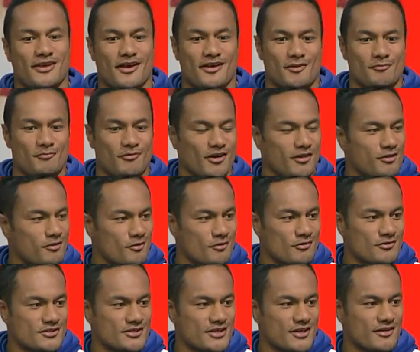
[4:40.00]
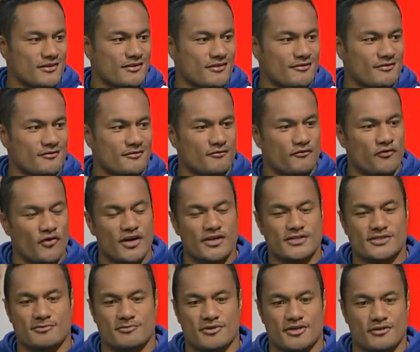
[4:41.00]
gather my thoughts and
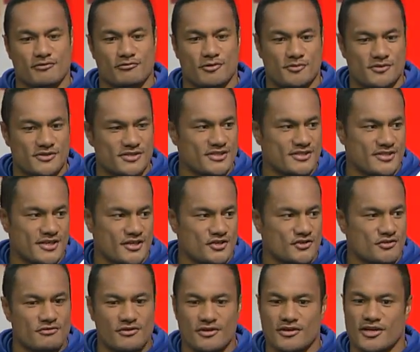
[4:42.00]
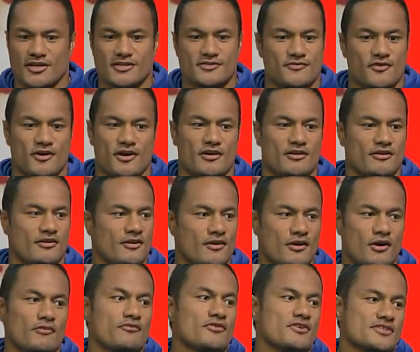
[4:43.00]
find some legal representation, then that's fine.
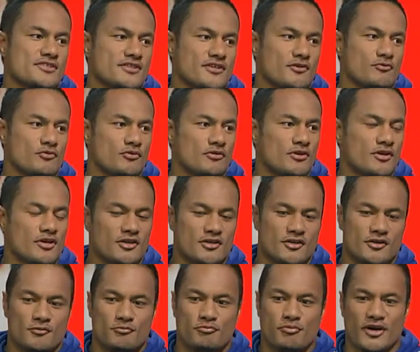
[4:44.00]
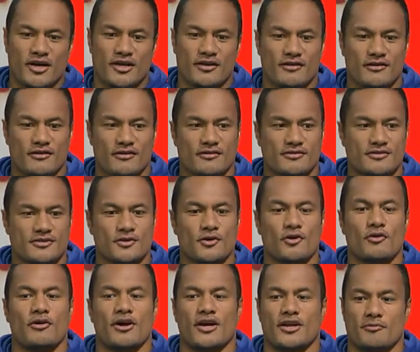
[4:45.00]
Obviously, I will. But to
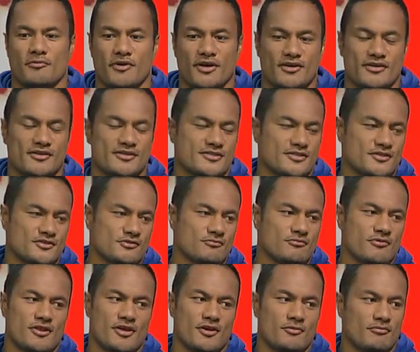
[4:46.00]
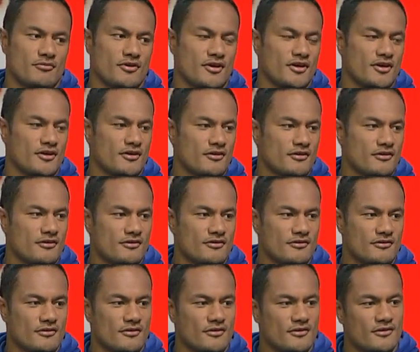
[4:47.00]
go out and make a decision without my
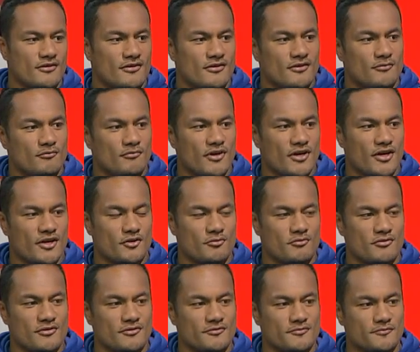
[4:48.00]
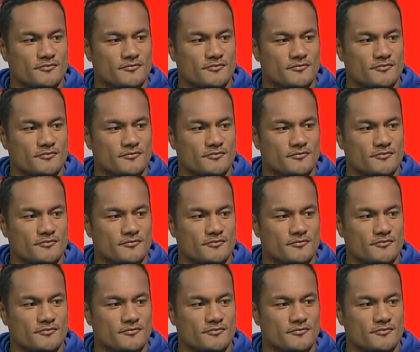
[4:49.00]
argument.